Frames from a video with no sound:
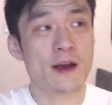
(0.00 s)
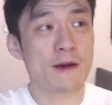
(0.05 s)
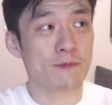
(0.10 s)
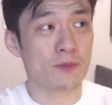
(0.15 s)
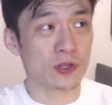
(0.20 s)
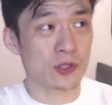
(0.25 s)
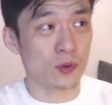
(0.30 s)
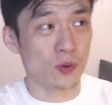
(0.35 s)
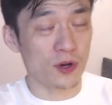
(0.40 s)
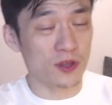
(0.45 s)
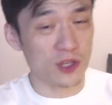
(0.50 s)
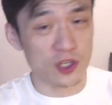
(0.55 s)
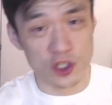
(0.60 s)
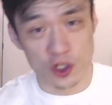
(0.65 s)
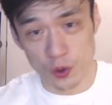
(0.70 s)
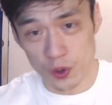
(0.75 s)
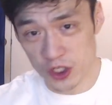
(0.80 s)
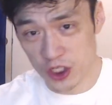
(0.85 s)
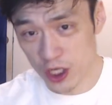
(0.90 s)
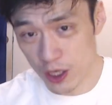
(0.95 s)
between the
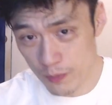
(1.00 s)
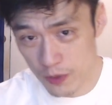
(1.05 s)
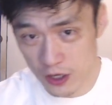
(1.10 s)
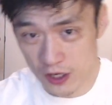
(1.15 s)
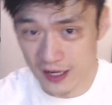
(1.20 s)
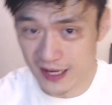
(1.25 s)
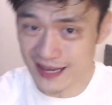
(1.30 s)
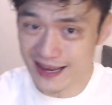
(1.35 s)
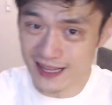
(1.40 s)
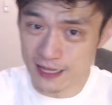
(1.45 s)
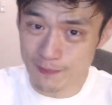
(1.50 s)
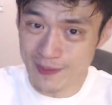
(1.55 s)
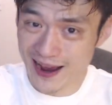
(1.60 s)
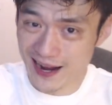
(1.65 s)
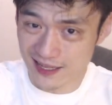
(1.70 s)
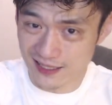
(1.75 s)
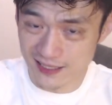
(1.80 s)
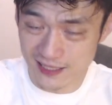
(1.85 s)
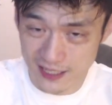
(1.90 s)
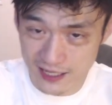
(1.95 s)
Jewish community and the
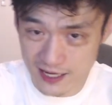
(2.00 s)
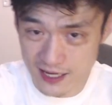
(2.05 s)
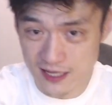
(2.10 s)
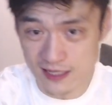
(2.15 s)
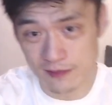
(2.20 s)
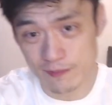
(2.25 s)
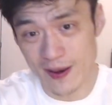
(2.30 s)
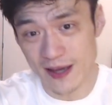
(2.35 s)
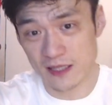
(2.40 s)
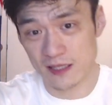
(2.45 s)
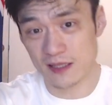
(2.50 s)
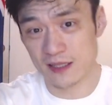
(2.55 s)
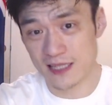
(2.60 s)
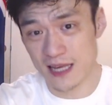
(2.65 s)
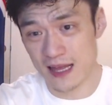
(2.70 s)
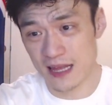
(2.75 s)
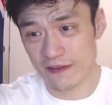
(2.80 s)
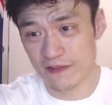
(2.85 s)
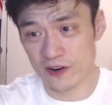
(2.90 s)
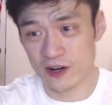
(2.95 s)
Palestinians based in South
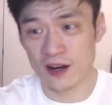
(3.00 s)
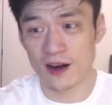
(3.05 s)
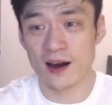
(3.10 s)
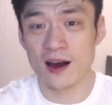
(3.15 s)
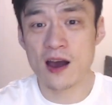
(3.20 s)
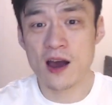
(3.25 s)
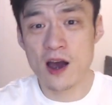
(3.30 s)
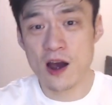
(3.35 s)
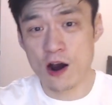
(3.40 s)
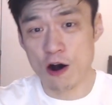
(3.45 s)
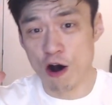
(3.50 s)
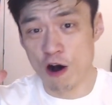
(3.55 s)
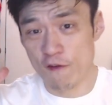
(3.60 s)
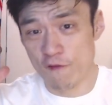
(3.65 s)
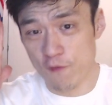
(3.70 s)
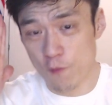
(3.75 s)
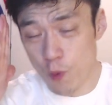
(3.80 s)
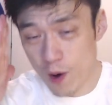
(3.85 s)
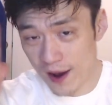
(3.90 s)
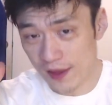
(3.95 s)
Africa of
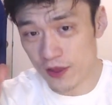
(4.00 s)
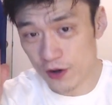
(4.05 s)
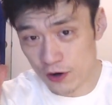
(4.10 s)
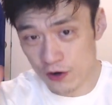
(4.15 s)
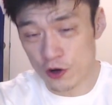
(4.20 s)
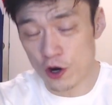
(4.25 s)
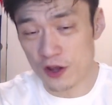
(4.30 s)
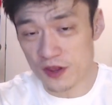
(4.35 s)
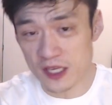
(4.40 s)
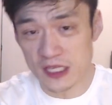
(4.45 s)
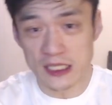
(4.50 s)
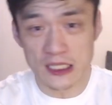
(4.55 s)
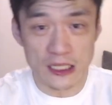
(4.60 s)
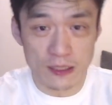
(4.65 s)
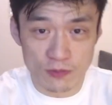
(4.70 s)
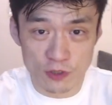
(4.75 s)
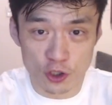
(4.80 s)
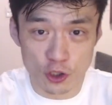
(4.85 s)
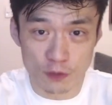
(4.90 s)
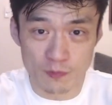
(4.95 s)
whether or not this team
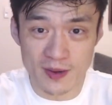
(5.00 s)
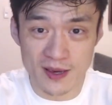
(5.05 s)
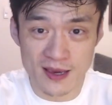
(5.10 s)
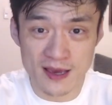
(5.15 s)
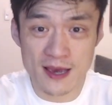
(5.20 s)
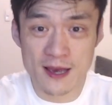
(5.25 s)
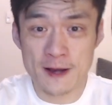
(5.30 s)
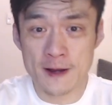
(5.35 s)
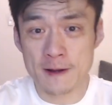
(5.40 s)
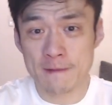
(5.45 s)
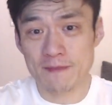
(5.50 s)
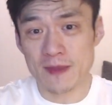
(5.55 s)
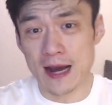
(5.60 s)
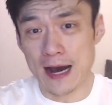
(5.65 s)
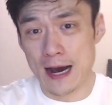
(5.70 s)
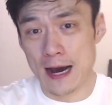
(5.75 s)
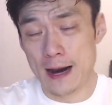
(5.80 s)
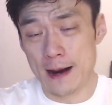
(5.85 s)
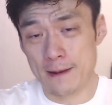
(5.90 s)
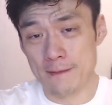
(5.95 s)
should be
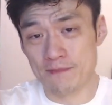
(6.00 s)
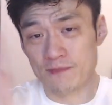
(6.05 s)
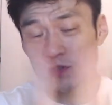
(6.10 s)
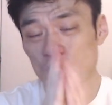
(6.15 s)
allowed